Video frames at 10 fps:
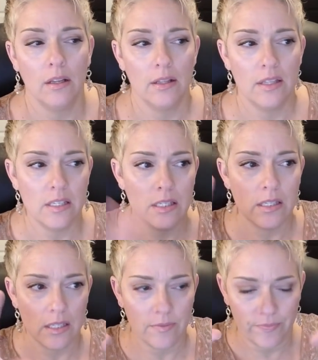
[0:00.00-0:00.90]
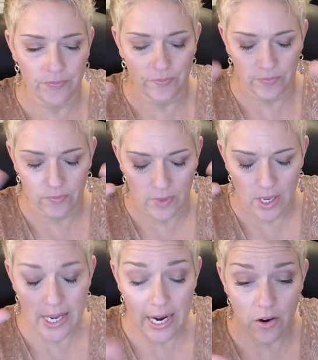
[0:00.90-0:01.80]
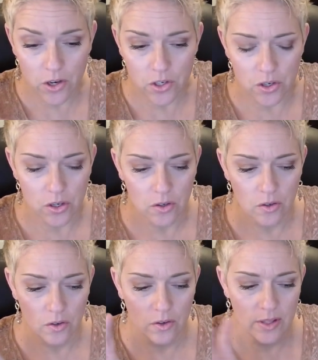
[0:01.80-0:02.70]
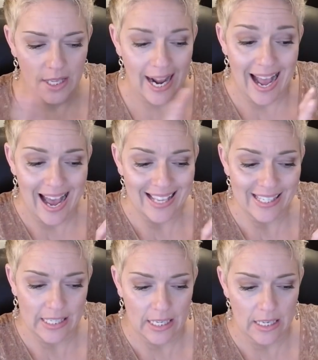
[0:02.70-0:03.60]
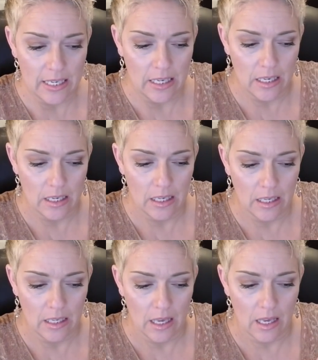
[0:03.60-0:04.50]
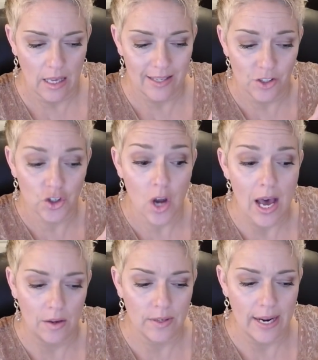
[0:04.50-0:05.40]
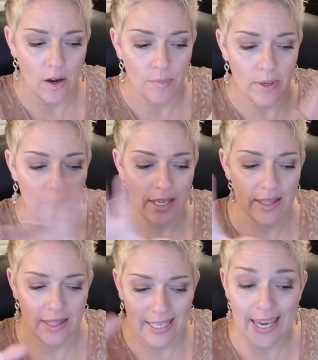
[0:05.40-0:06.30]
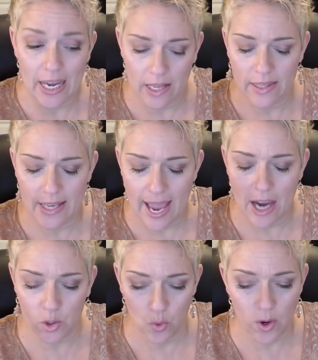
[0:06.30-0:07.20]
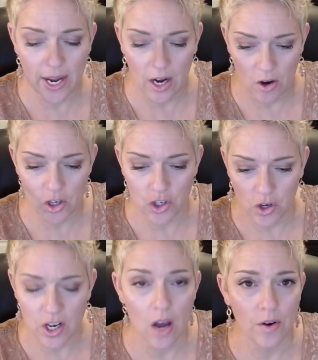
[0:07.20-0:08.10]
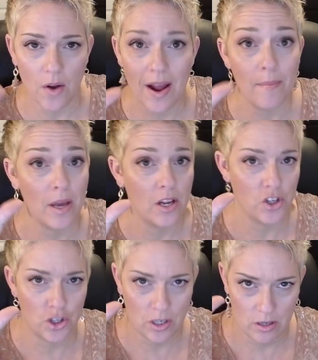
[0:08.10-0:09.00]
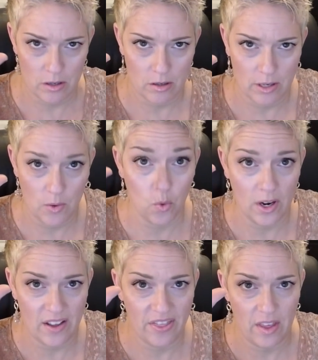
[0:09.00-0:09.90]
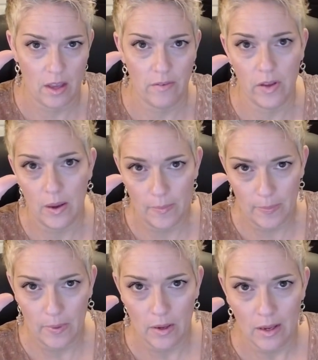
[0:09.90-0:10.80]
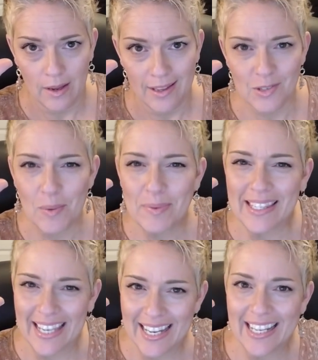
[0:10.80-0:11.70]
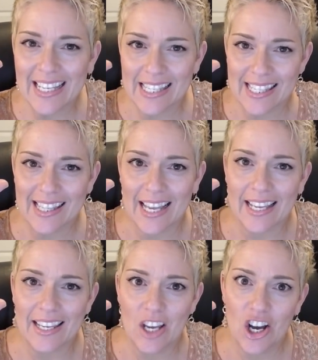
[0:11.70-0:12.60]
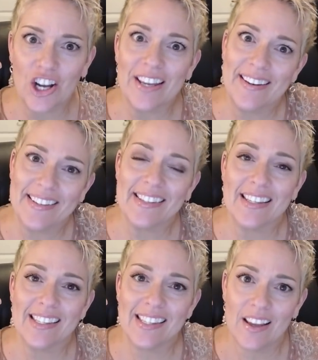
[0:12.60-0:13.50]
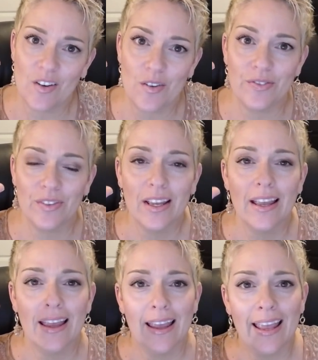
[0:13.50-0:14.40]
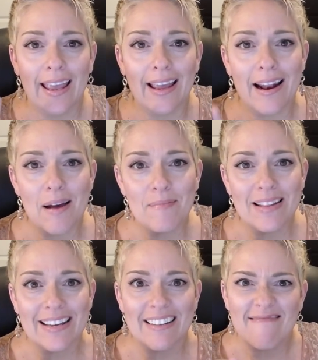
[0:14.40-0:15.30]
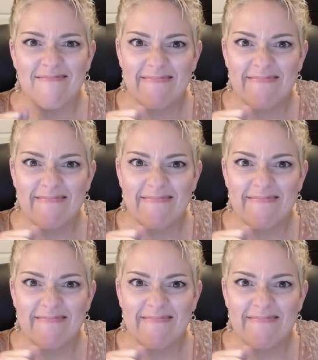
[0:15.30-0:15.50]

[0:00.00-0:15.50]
This is a, a character that I see as a child now, but the the actual character, y'all know how much and what I think of him. So I'm seeing his like young innocent self, and I'm like,